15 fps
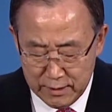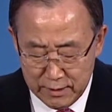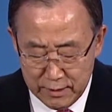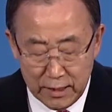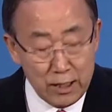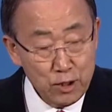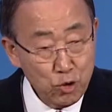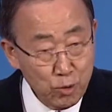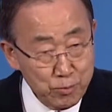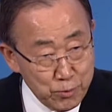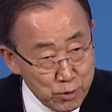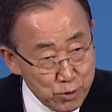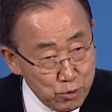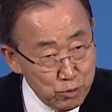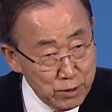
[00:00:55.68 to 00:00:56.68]

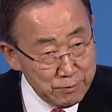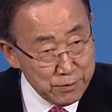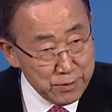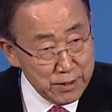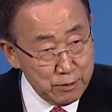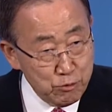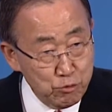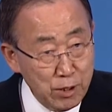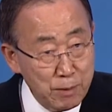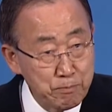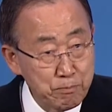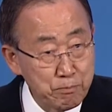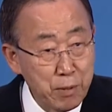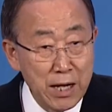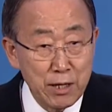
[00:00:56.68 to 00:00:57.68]
Helicopters, you have seen
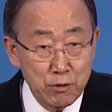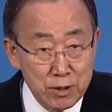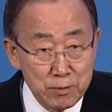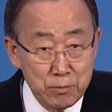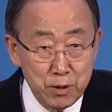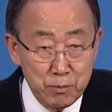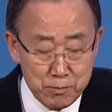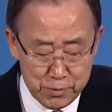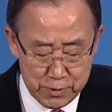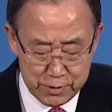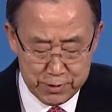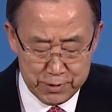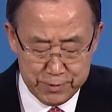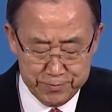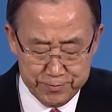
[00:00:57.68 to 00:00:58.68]
drop barrel
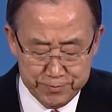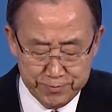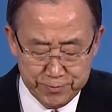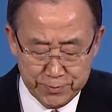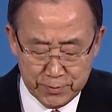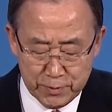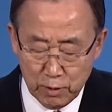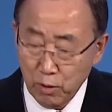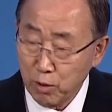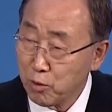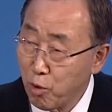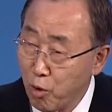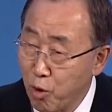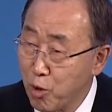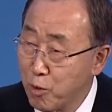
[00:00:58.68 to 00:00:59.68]
bombs on
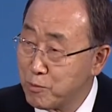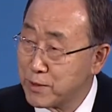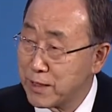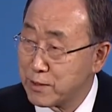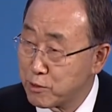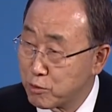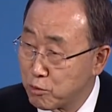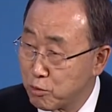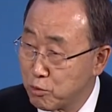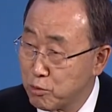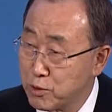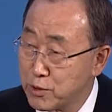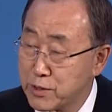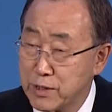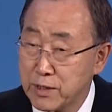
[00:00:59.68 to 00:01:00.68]
homes and
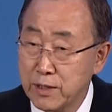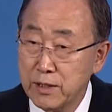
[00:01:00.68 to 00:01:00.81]
schools.